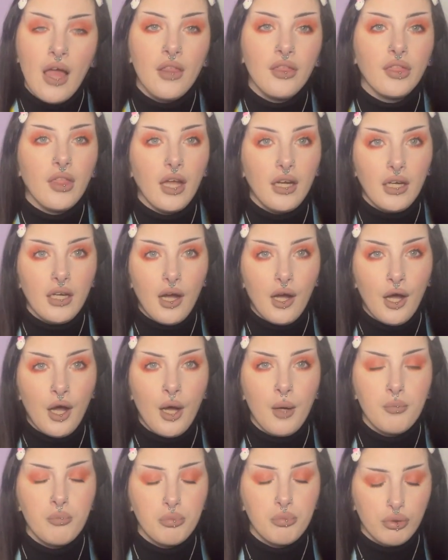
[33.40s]
they
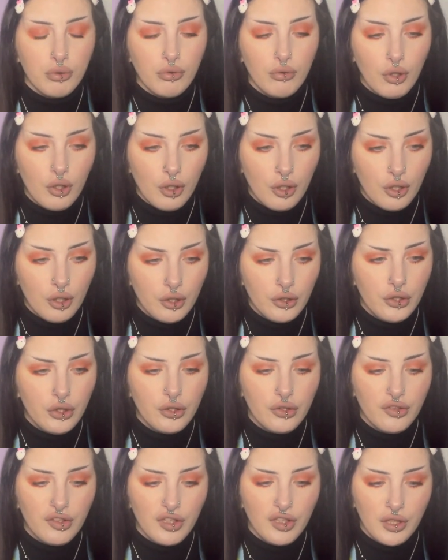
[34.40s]
are prone
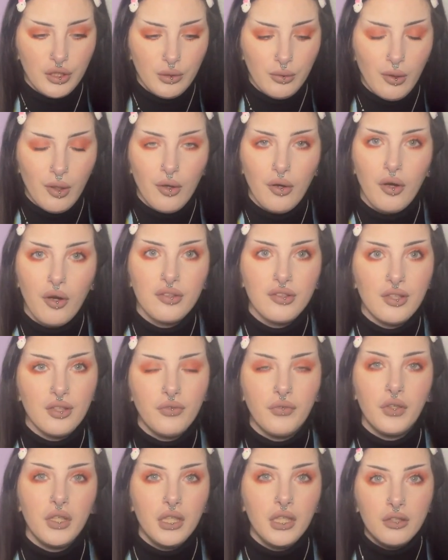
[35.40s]
to a lot
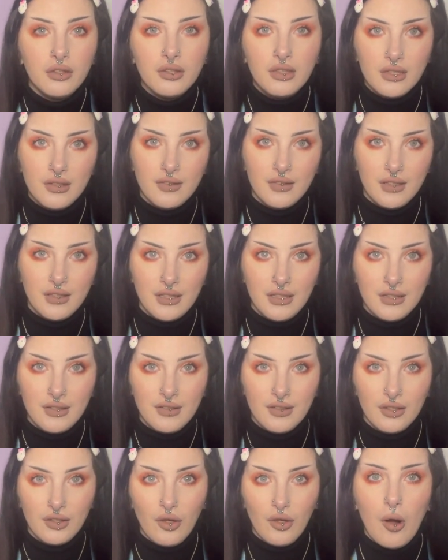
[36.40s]
of illnesses
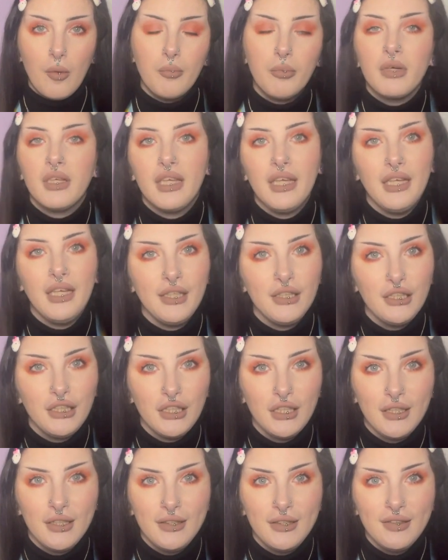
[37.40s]
and
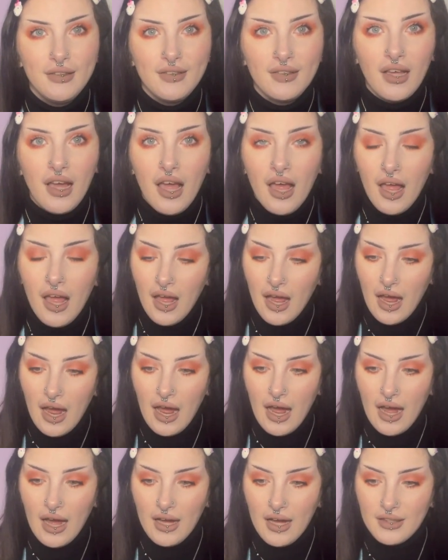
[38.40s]
complications,
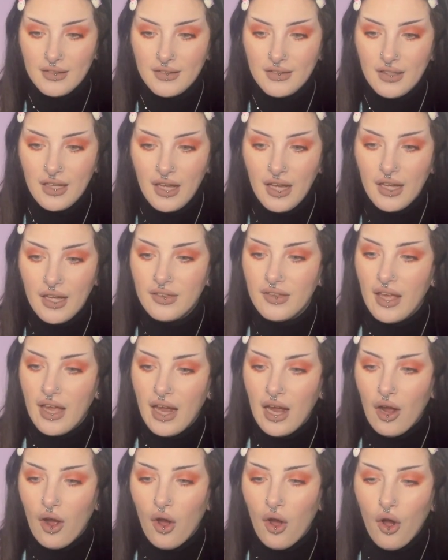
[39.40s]
as
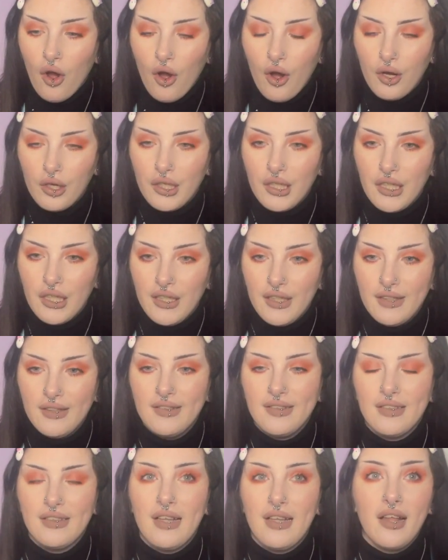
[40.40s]
their organs
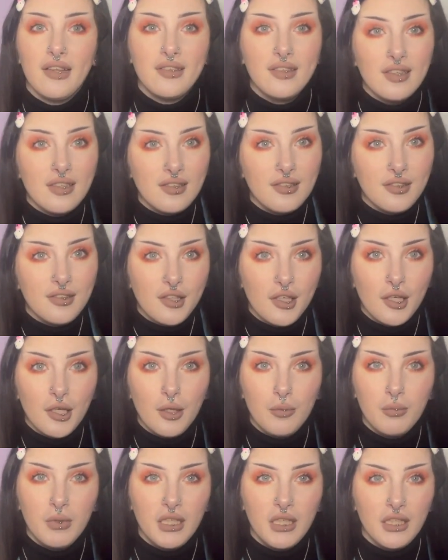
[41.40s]
and their
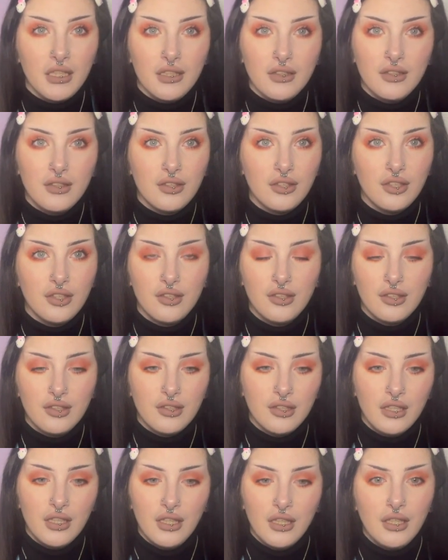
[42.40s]
system is just
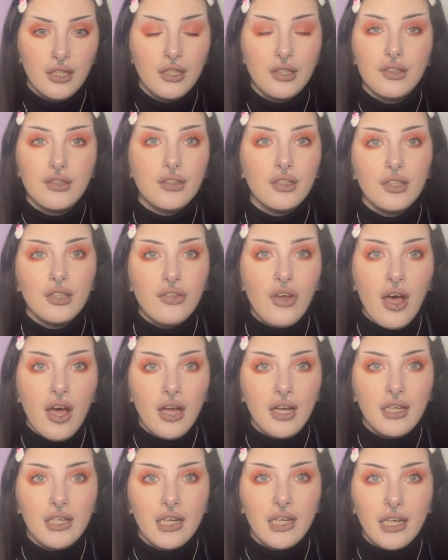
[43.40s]
so
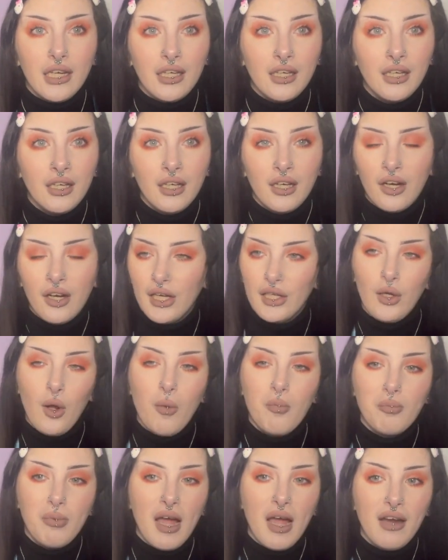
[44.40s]
tiny. Like,
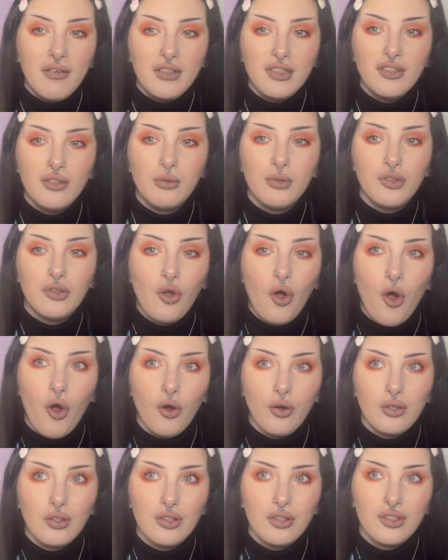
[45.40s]
compare it to a
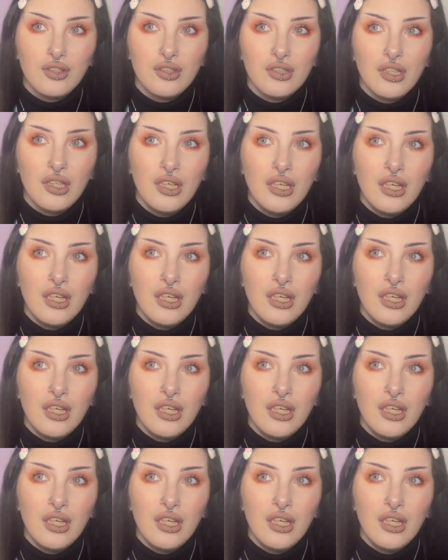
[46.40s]
dog's.